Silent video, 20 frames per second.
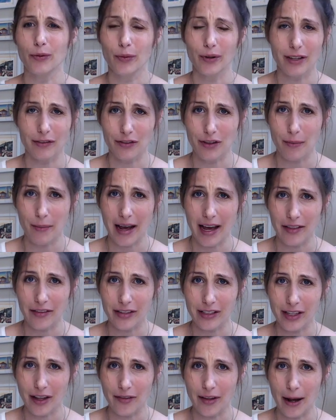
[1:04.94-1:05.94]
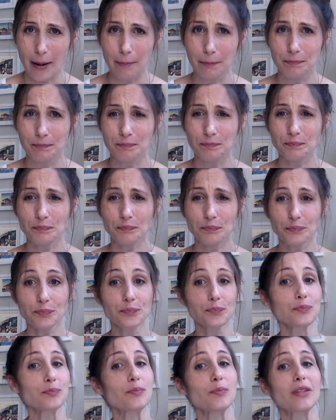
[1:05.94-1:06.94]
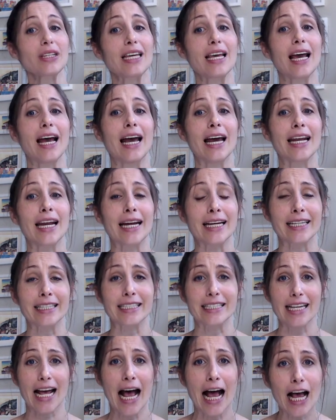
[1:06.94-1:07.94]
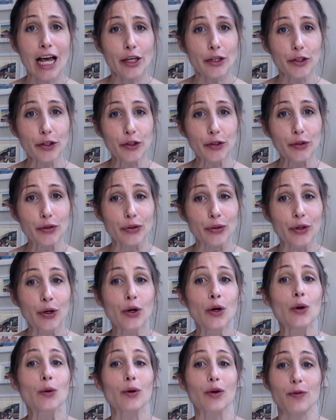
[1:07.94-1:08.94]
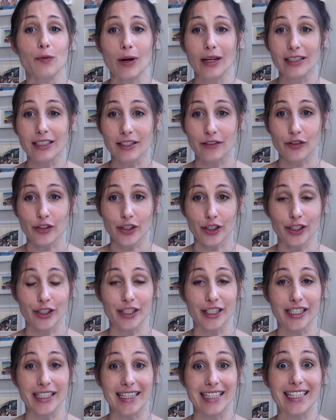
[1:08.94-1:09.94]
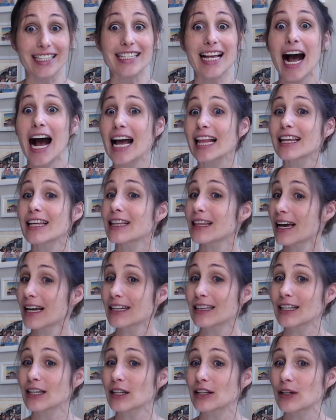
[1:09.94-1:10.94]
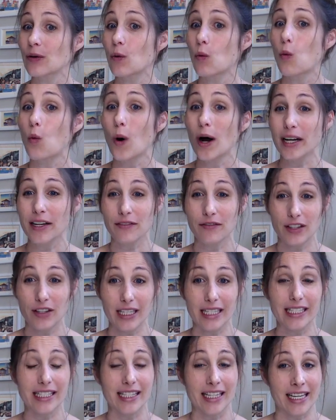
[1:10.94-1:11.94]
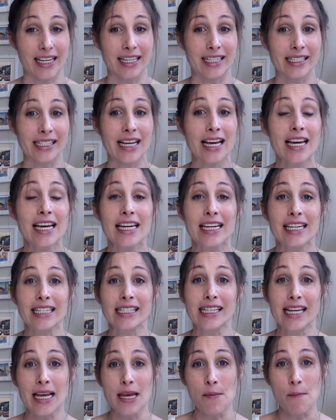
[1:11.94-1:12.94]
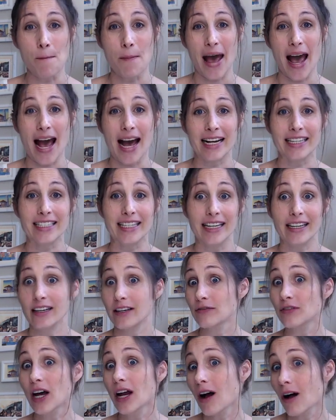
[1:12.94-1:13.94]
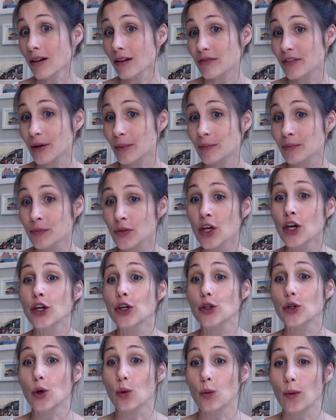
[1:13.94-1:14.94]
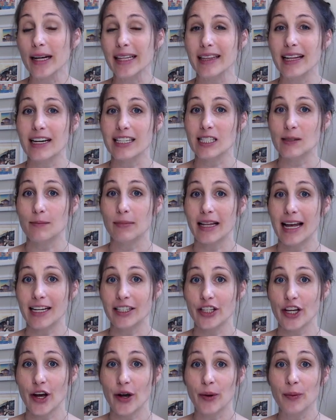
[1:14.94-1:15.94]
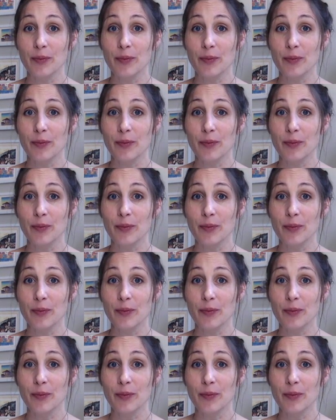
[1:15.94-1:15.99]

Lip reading: whatever the math is on that. And I can tell you with relative certainty that it's highly likely that one of these things is impacting, if not all of them, your weight loss plateau.